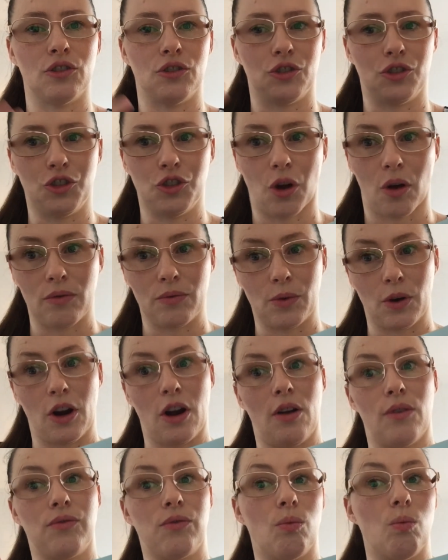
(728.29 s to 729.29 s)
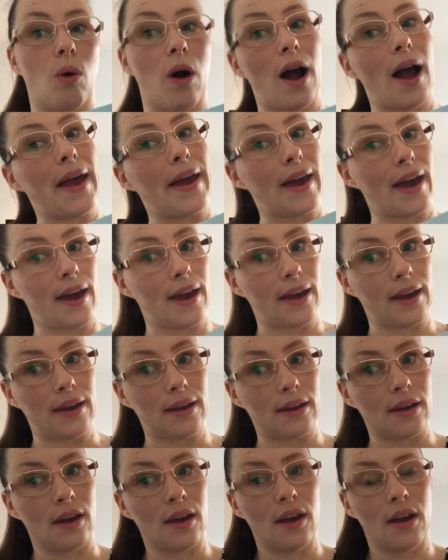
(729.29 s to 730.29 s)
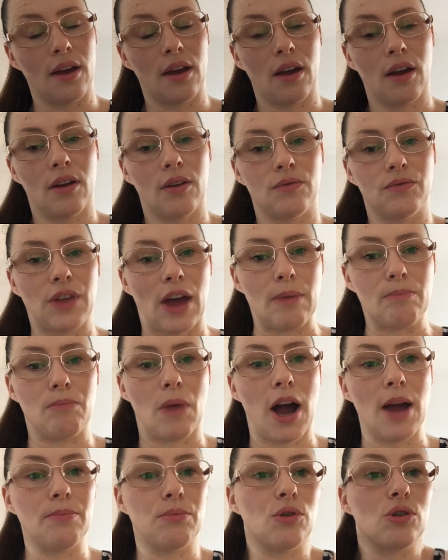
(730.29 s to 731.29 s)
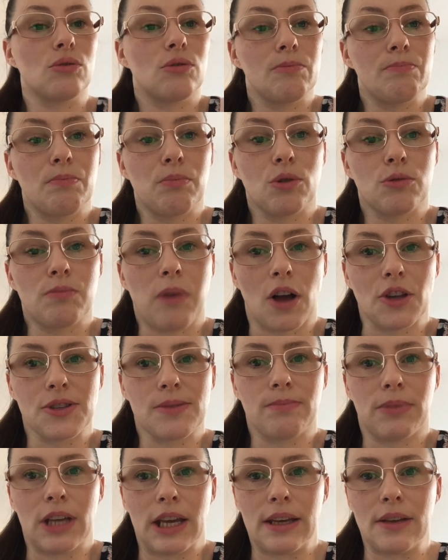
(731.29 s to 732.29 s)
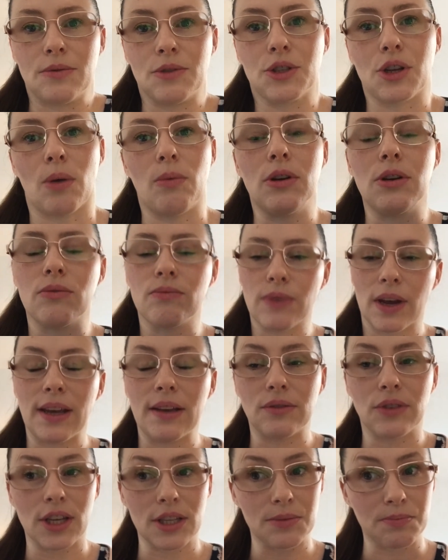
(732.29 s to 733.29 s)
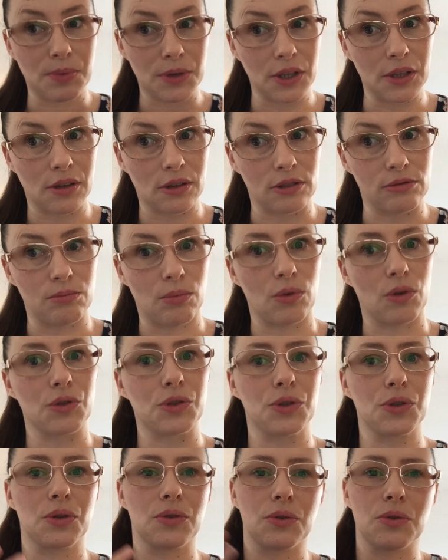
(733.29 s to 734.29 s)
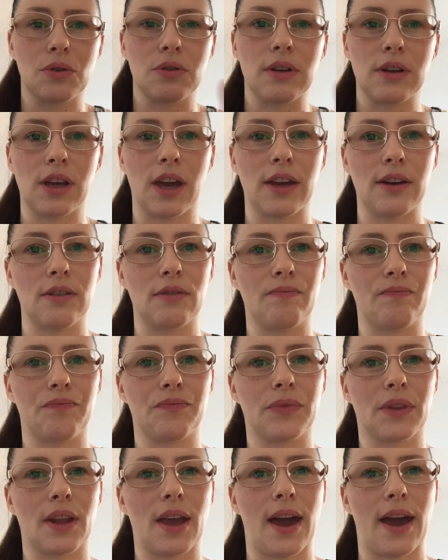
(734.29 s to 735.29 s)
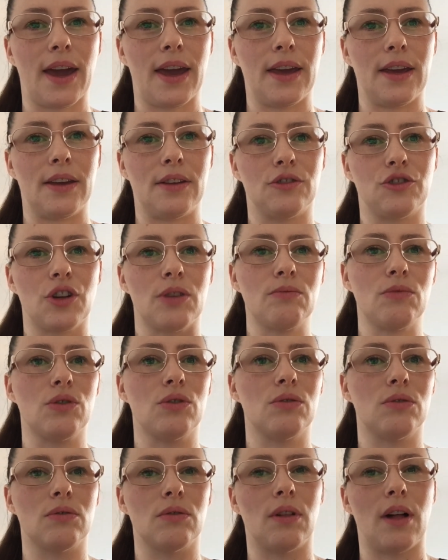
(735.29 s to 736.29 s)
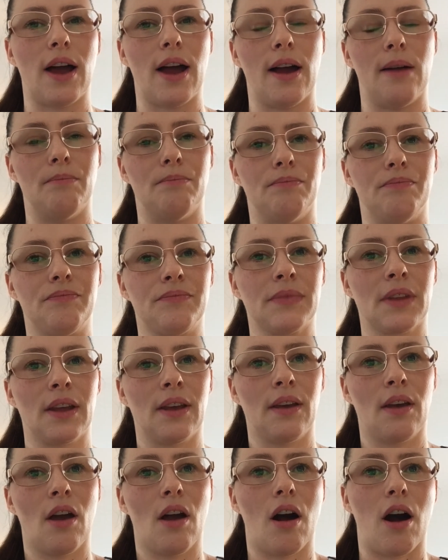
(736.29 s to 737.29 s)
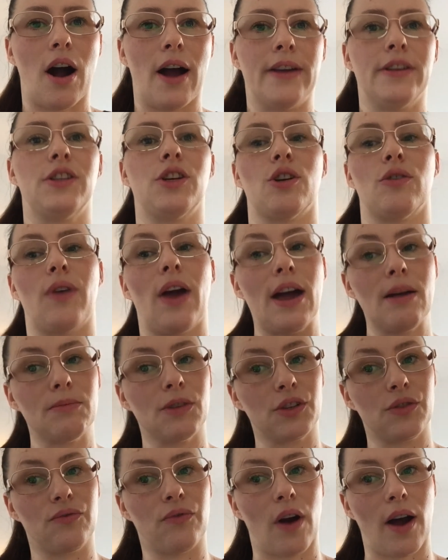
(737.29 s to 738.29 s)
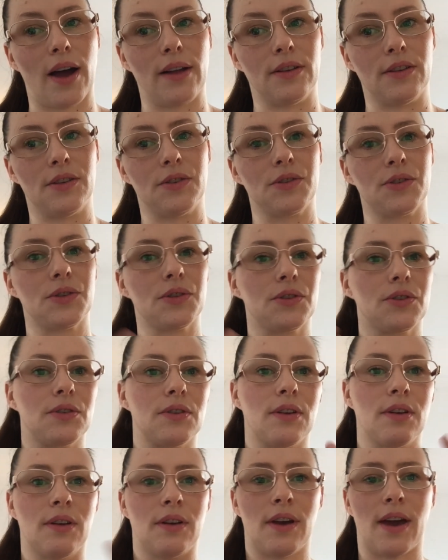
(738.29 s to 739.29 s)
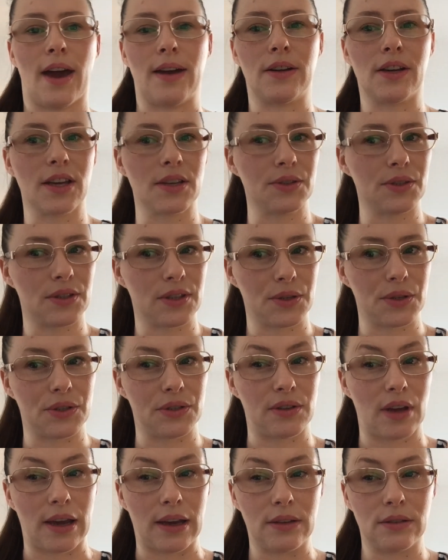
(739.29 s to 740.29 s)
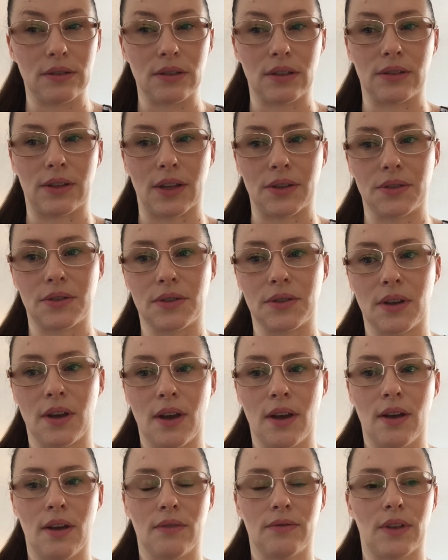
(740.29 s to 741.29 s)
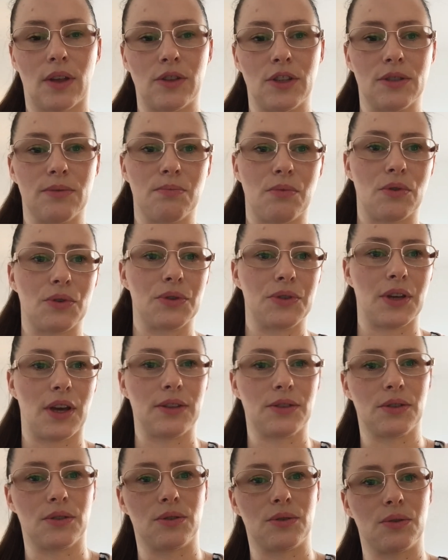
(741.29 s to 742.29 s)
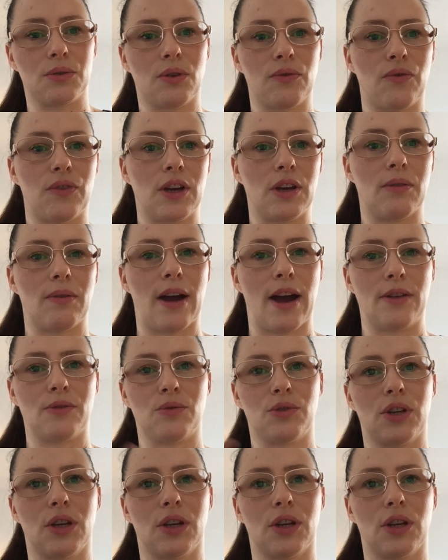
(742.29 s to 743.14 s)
genre of YA that my book would possibly, and so I want to read these particular books, sort of get a general idea of how much violence, and I guess the standard that this book sets, sort of figure out,